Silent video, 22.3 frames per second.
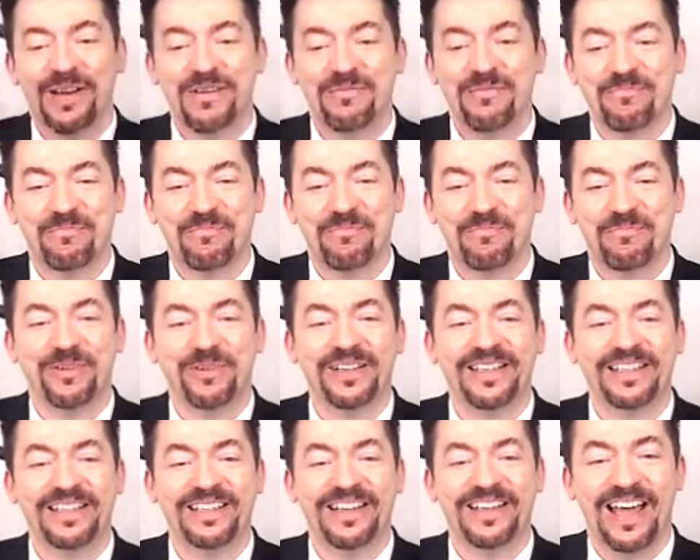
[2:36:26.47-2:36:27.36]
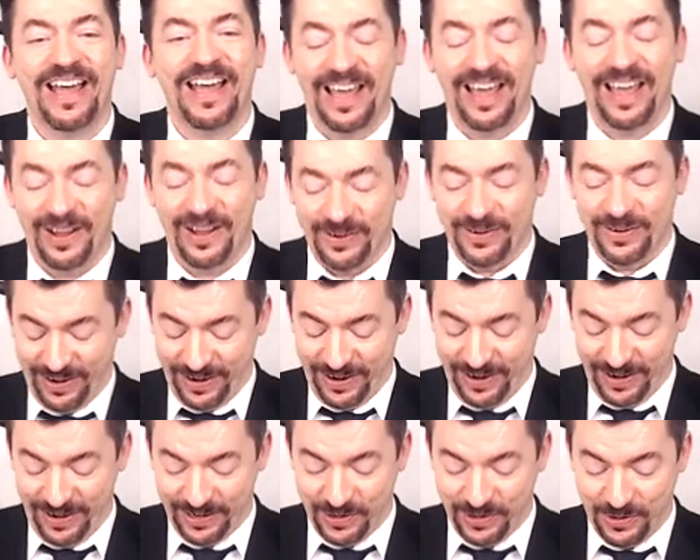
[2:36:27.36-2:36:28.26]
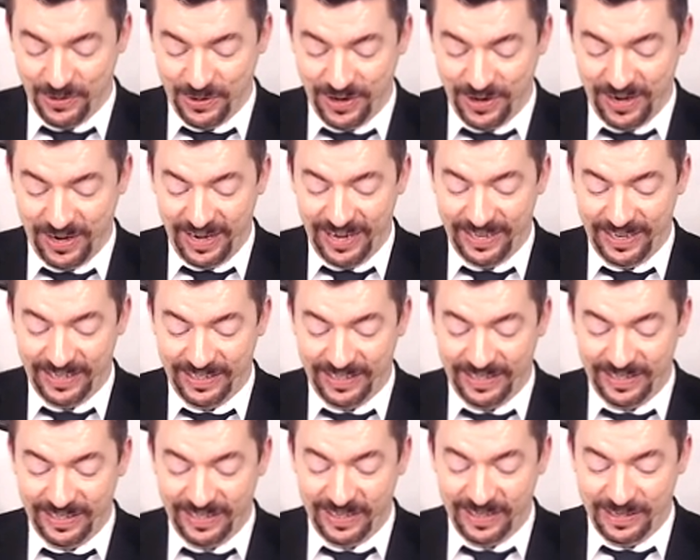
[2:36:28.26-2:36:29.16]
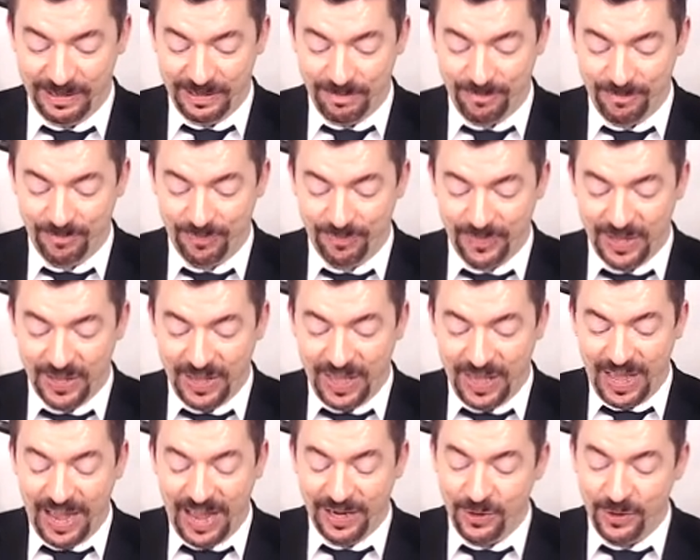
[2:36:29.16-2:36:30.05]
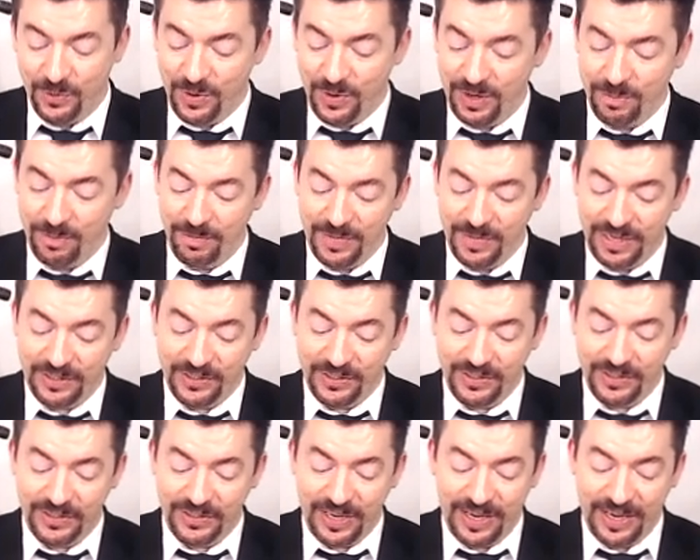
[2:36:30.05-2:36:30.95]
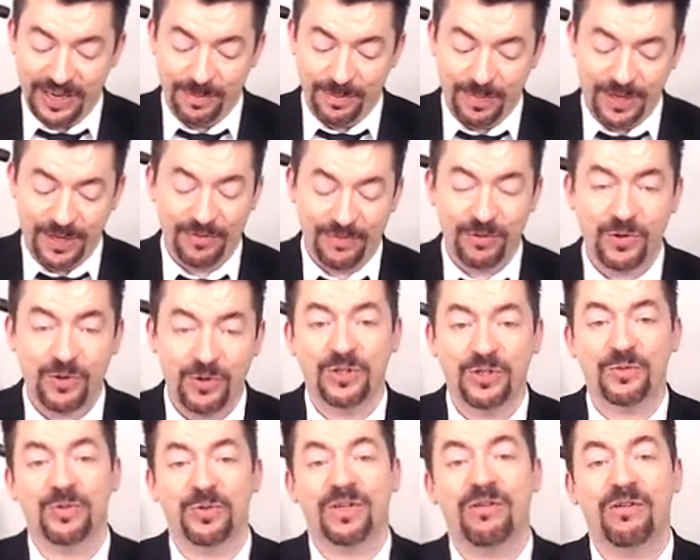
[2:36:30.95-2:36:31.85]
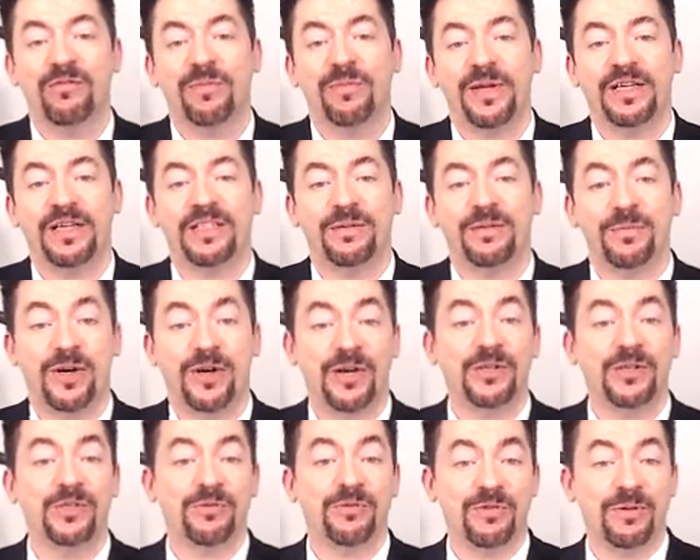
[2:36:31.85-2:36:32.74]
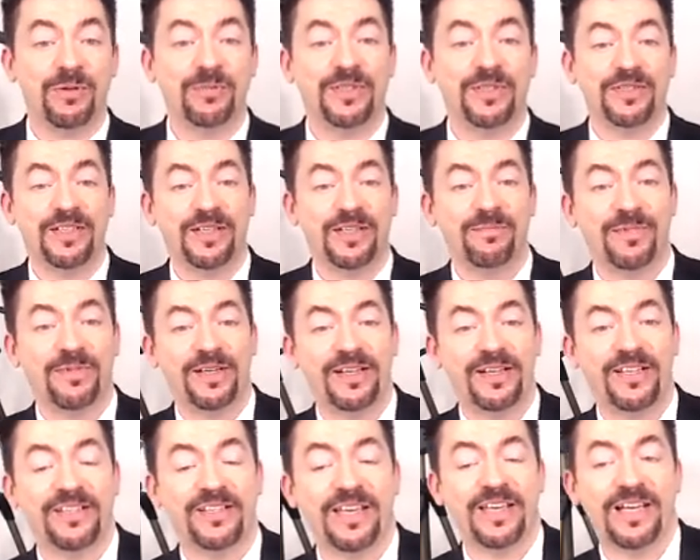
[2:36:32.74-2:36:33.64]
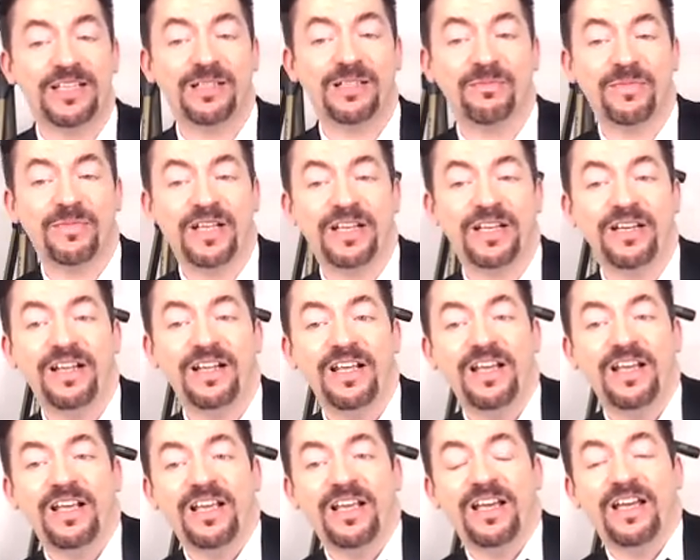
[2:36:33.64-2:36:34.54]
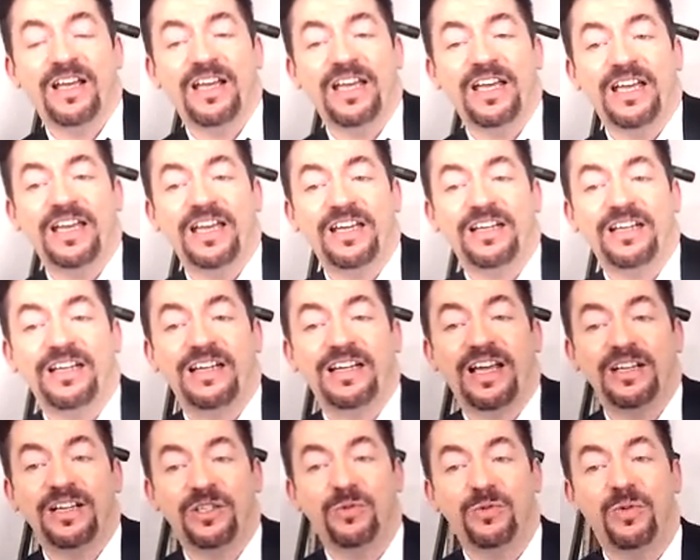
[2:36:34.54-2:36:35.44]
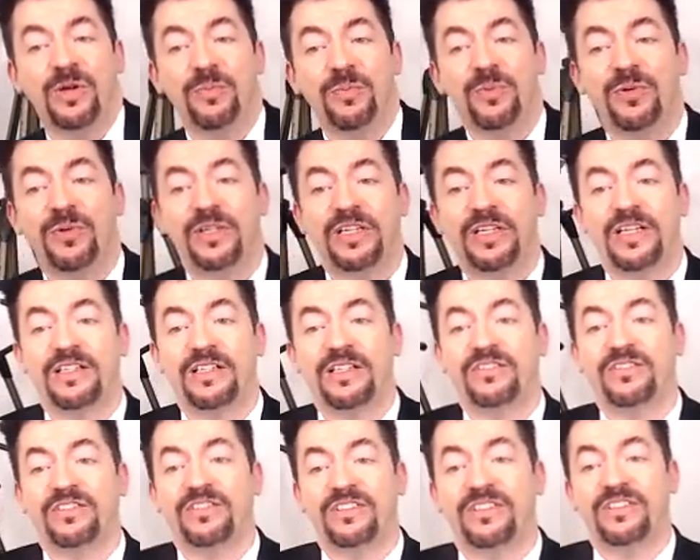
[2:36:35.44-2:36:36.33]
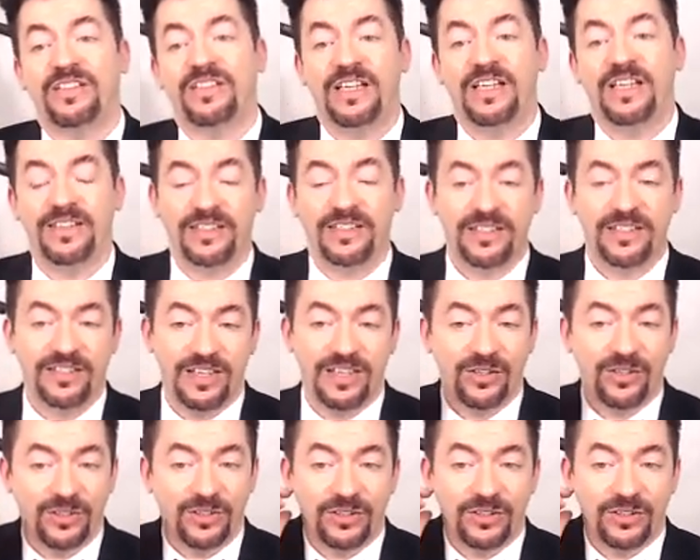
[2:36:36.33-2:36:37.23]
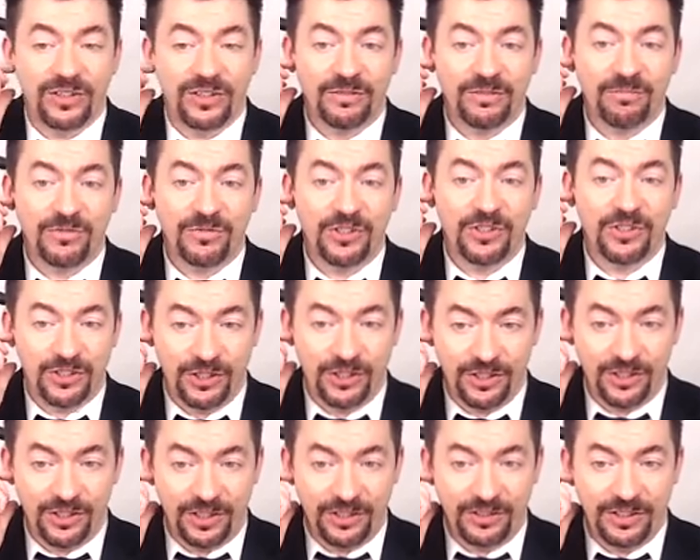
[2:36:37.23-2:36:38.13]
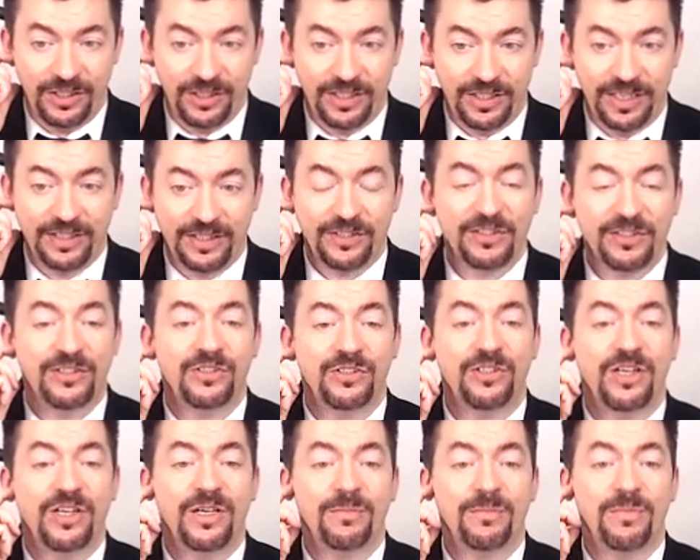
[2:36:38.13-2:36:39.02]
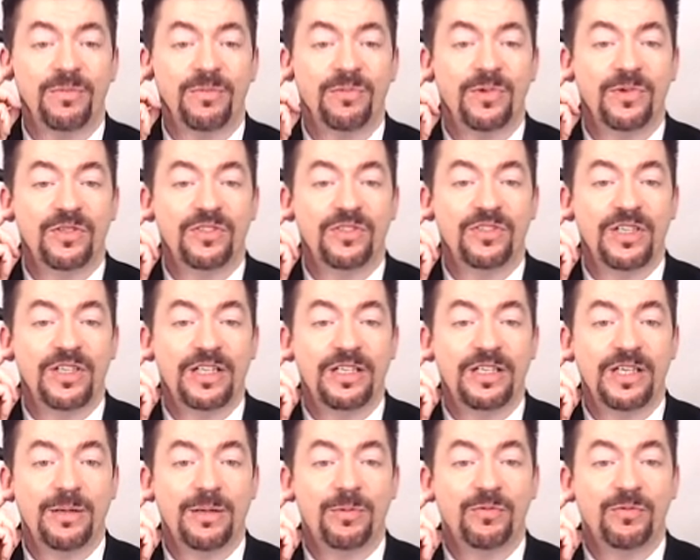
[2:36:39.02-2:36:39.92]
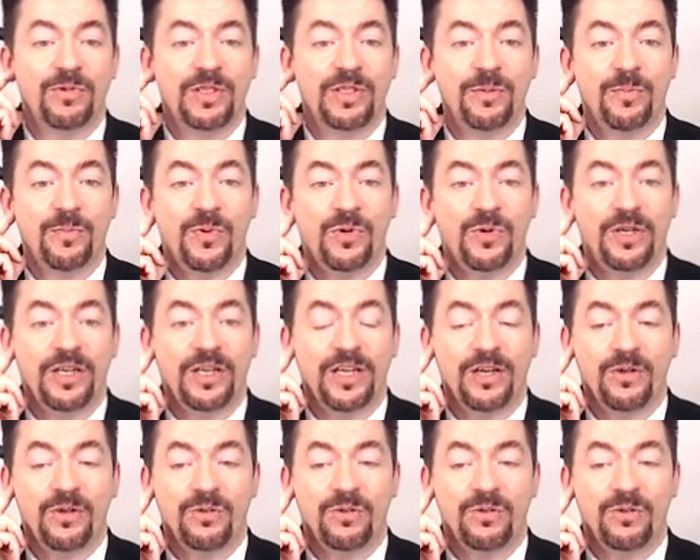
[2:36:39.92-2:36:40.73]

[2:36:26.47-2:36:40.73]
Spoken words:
putting it out hardcore. And I don't want to miss anybody. Of course, we're coming back tomorrow, so if I missed anybody, I'll catch them then. And I do want to point out, as I said earlier, Gigi Young did an excellent job of standing up and really pointing out